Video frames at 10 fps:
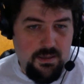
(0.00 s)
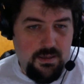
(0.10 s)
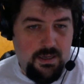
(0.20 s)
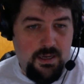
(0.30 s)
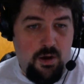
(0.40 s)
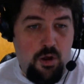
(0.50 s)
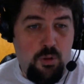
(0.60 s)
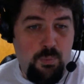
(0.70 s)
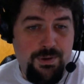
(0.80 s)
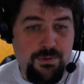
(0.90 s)

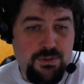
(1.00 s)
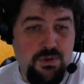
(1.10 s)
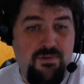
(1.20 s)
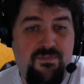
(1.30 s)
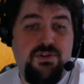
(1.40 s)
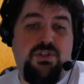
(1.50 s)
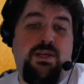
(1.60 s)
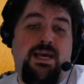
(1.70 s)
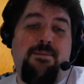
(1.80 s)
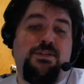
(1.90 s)
All Windows Universal
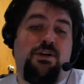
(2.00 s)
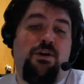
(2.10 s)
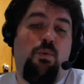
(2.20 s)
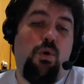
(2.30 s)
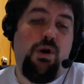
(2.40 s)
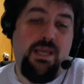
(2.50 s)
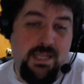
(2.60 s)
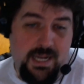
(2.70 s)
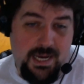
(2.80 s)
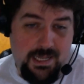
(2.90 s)
apps are going to work
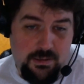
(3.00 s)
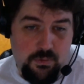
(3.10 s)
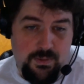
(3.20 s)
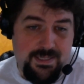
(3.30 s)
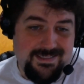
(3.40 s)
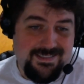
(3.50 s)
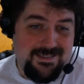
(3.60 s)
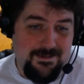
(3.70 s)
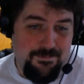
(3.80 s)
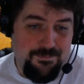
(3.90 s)
in
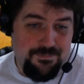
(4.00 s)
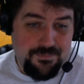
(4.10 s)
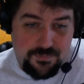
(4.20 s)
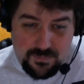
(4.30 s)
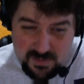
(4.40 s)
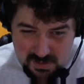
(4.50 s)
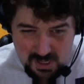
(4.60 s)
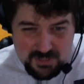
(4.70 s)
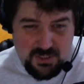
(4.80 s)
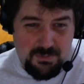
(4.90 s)
HoloLens.
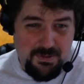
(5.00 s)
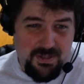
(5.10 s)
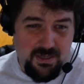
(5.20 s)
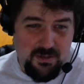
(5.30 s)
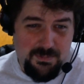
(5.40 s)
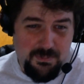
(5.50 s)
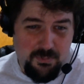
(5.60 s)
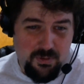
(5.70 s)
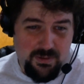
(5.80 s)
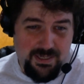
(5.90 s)
I'll talk about that a little bit
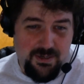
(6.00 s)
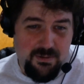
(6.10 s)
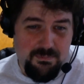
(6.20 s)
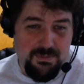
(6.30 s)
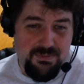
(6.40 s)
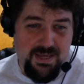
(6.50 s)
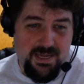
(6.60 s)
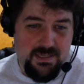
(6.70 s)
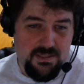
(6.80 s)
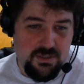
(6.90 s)
more later, but
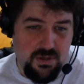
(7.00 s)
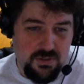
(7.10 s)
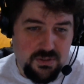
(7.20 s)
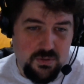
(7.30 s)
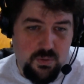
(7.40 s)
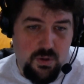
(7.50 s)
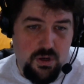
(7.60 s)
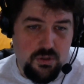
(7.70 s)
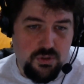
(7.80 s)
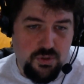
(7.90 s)
that is also
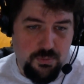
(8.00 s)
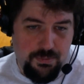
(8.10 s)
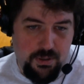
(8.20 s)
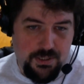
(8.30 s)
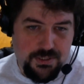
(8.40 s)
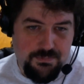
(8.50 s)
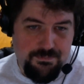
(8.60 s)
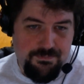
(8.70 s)
super awesome.